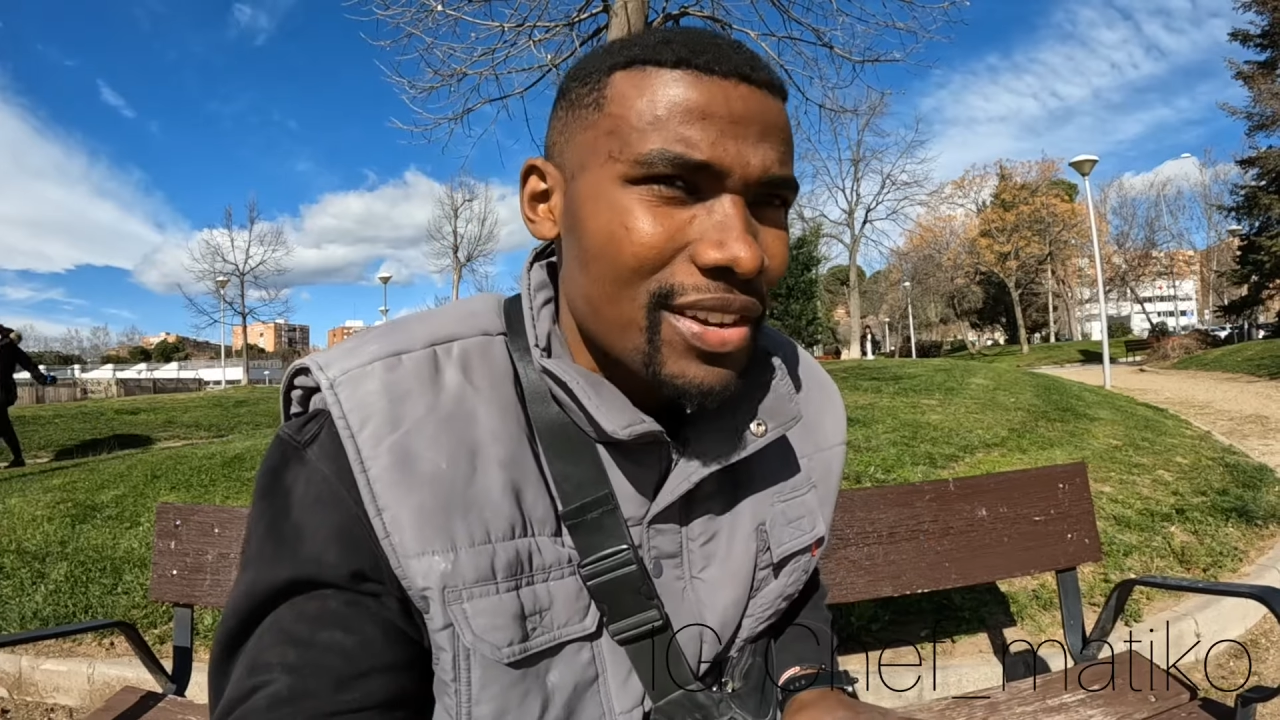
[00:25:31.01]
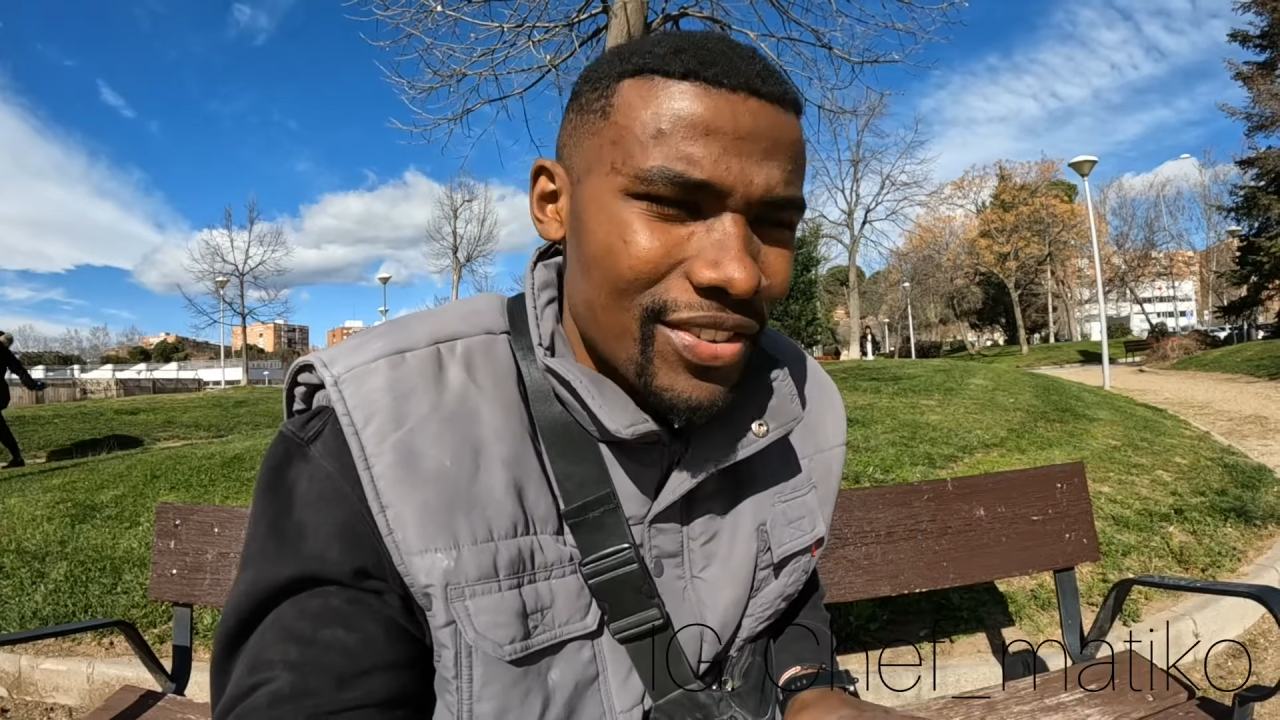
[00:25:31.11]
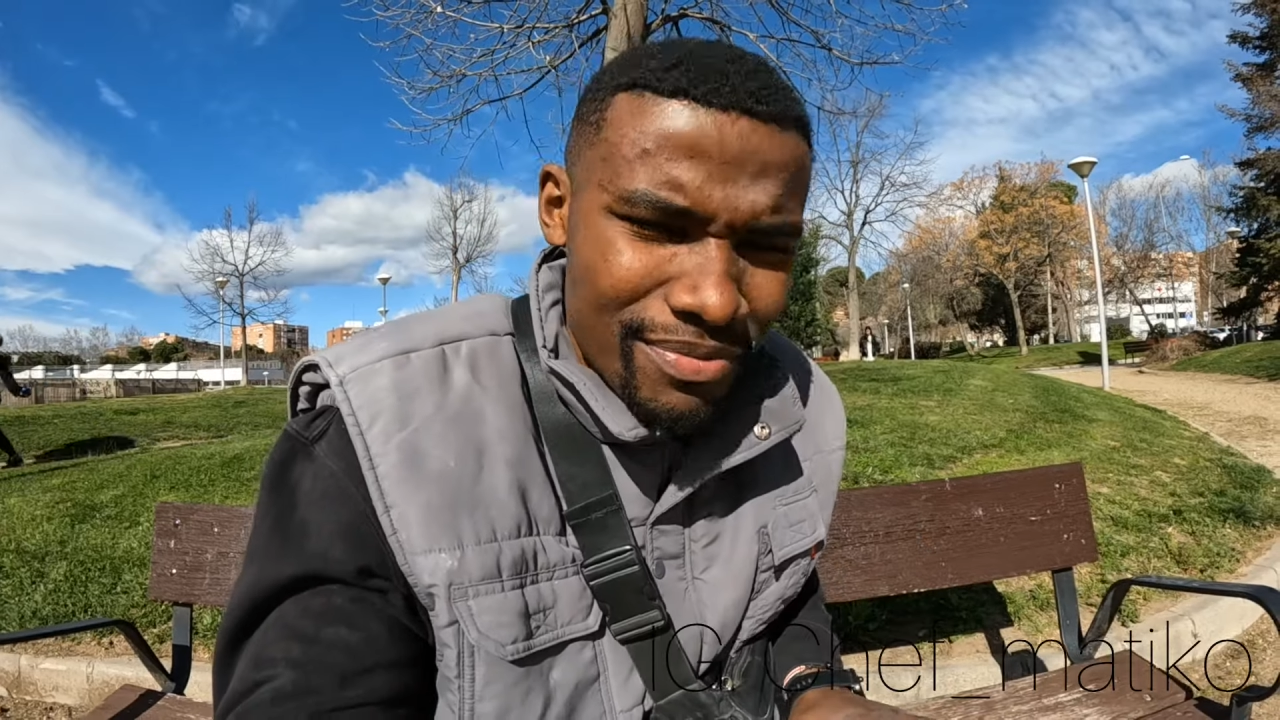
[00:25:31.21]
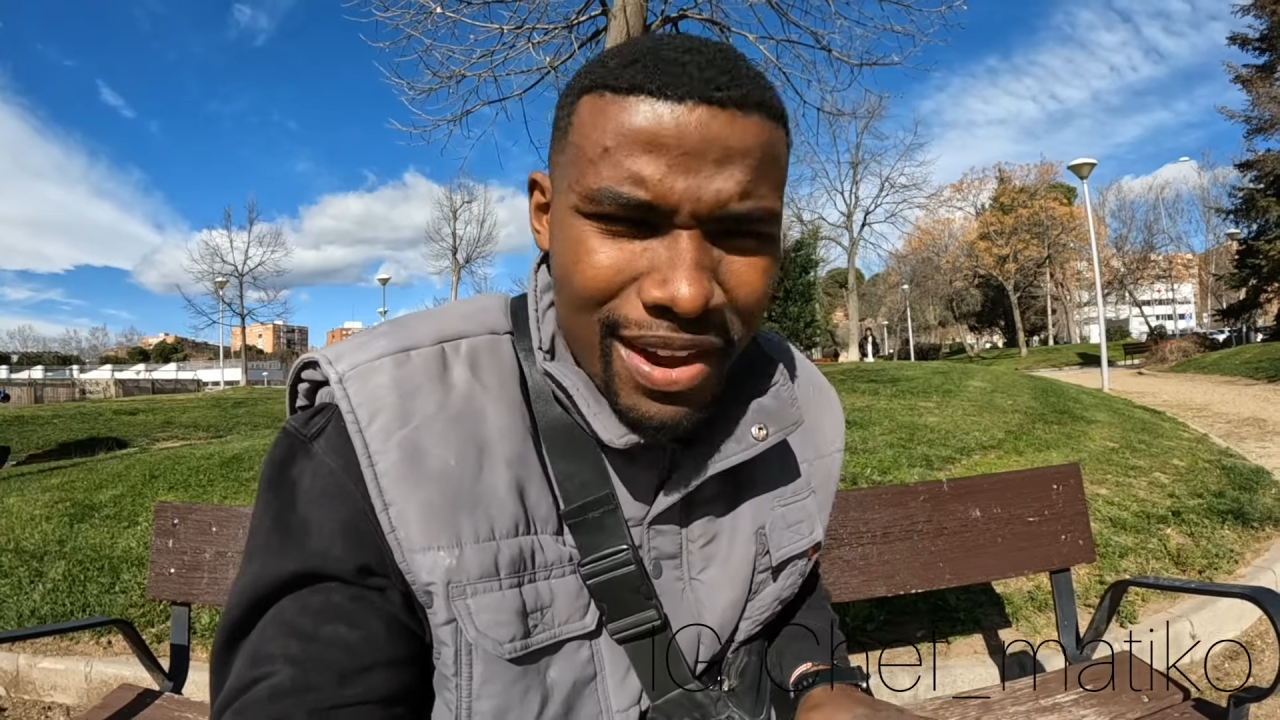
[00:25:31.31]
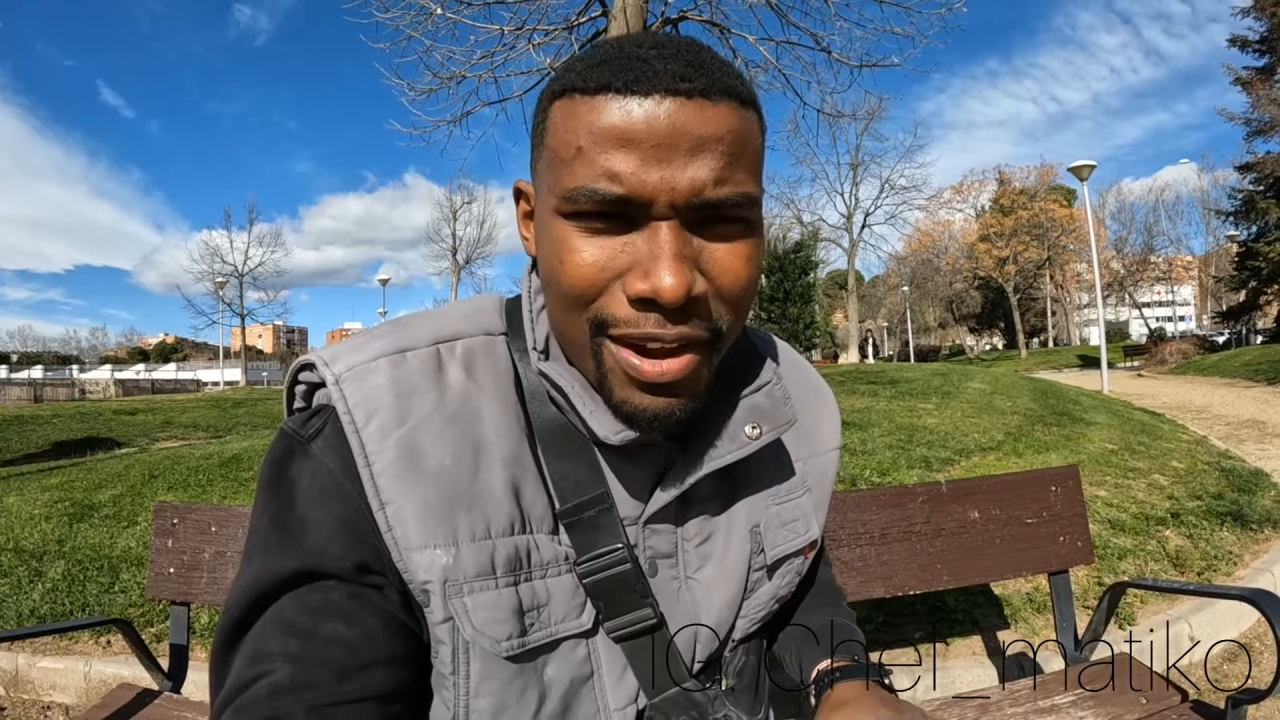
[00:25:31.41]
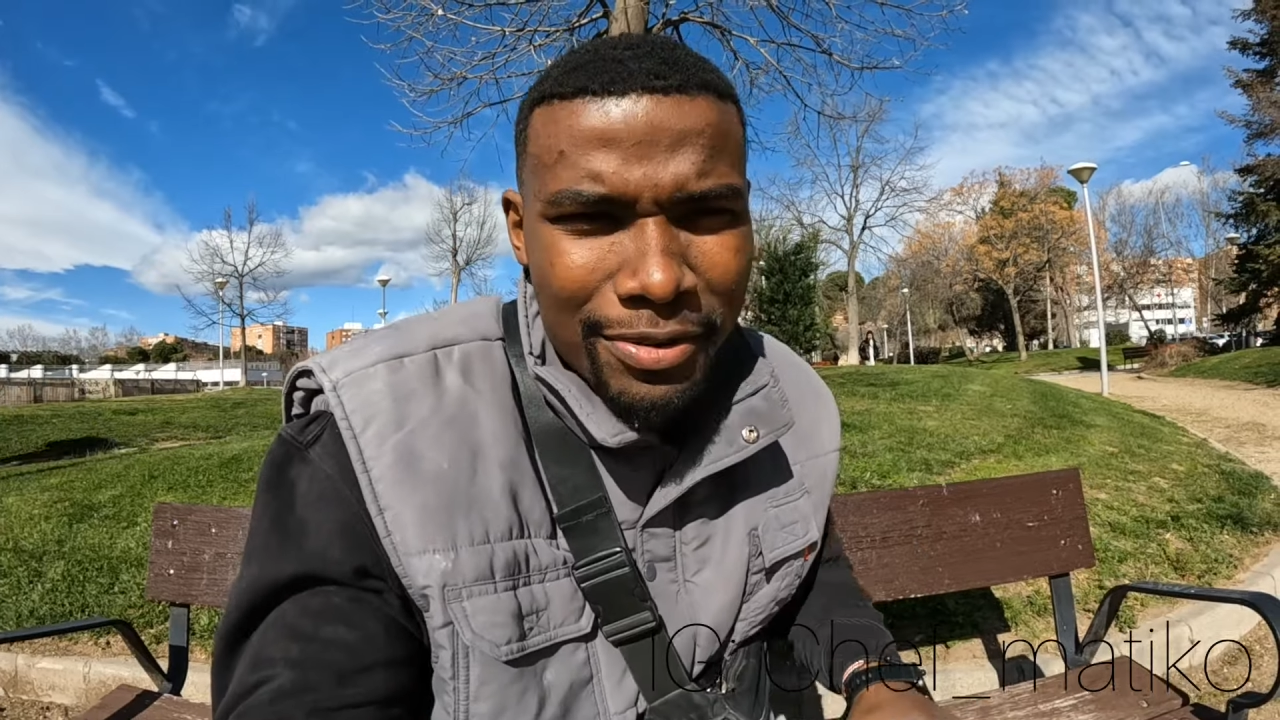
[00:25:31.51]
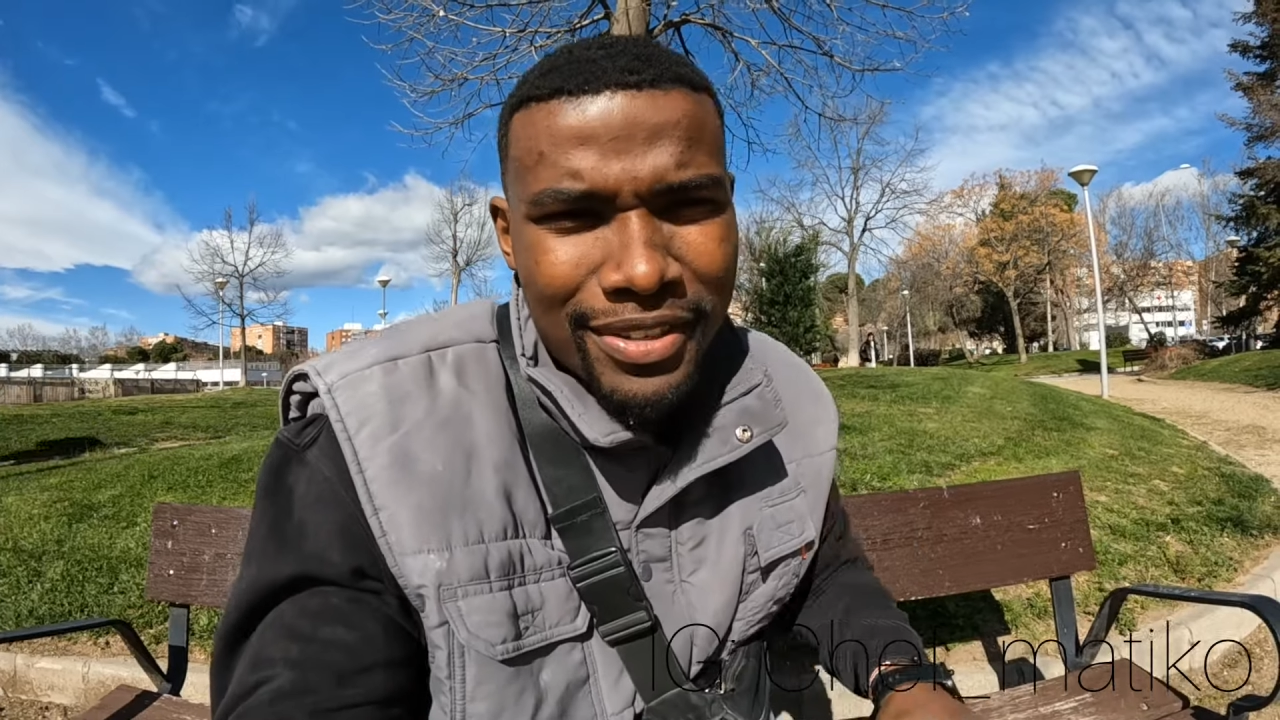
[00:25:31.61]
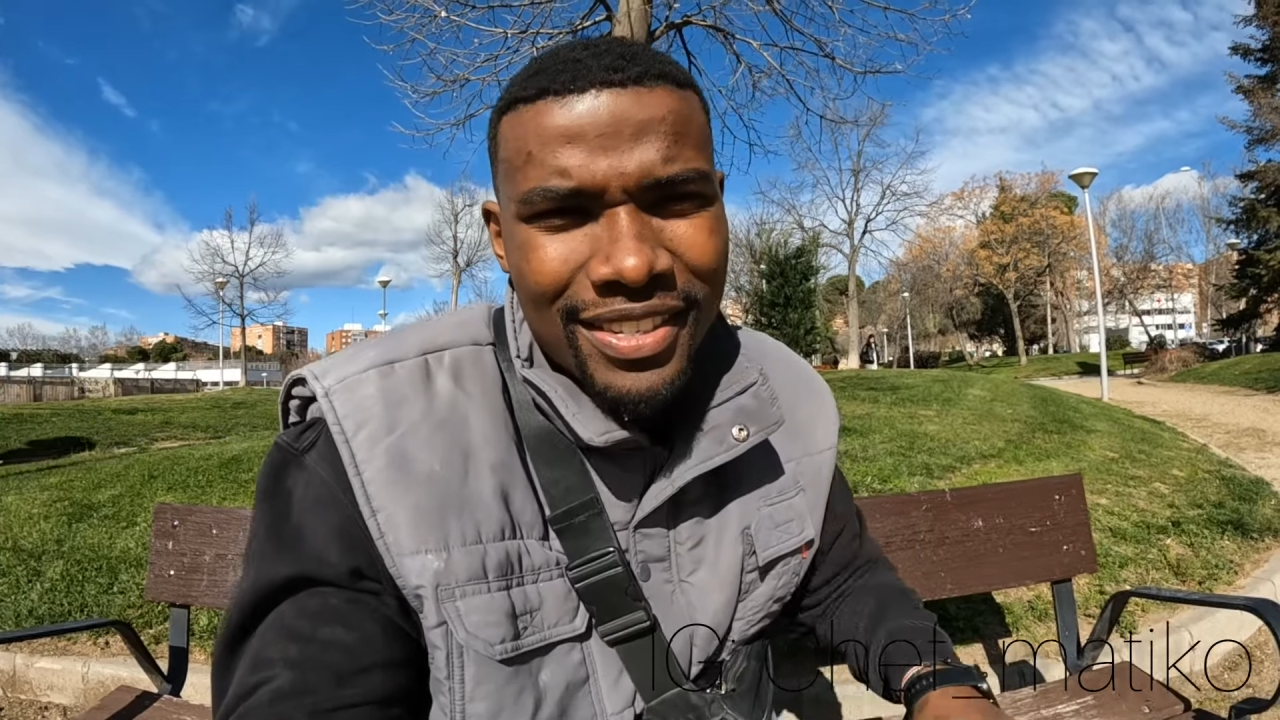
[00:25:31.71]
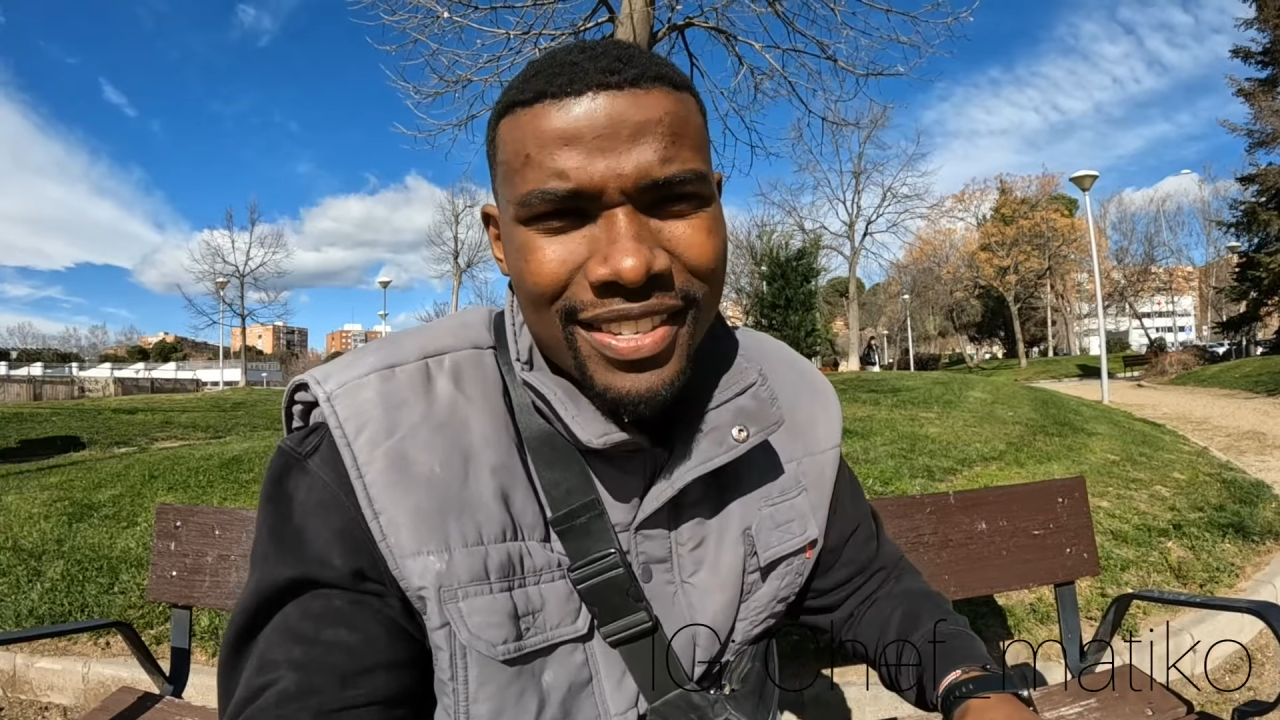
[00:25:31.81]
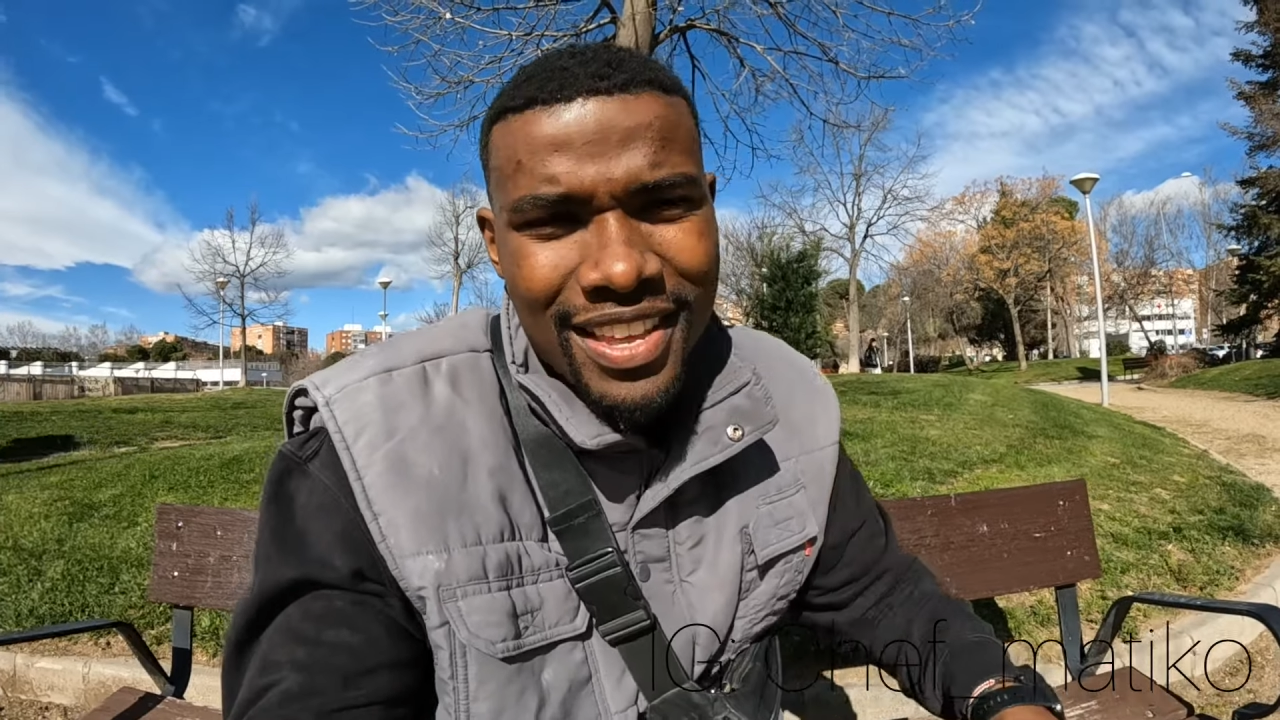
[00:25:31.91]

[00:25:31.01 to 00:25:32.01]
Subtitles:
dream house